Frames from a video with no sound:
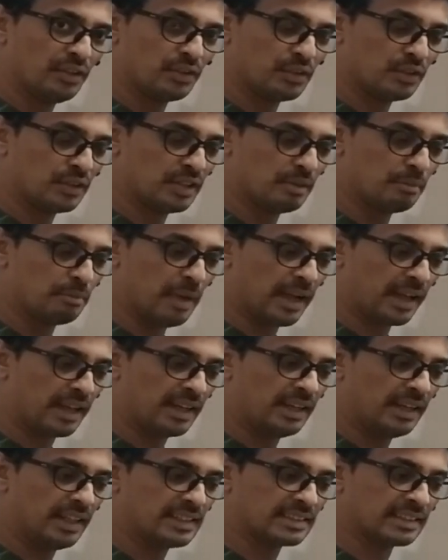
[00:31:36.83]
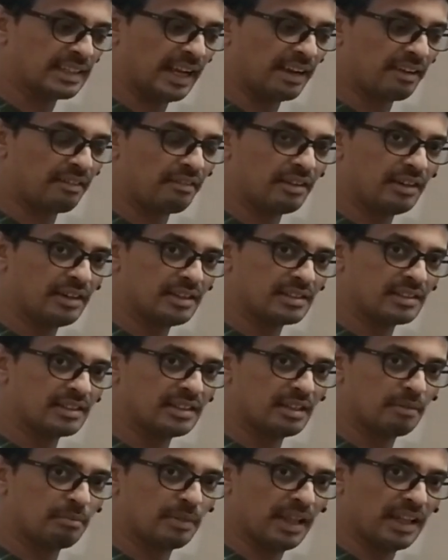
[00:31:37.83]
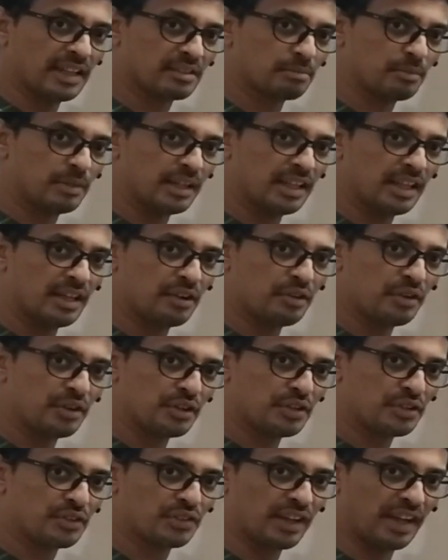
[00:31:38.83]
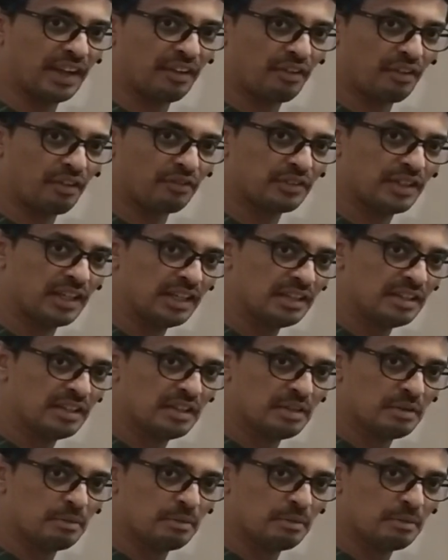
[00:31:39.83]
So the magnetic scatterers in the plasma, they are going to scatter off the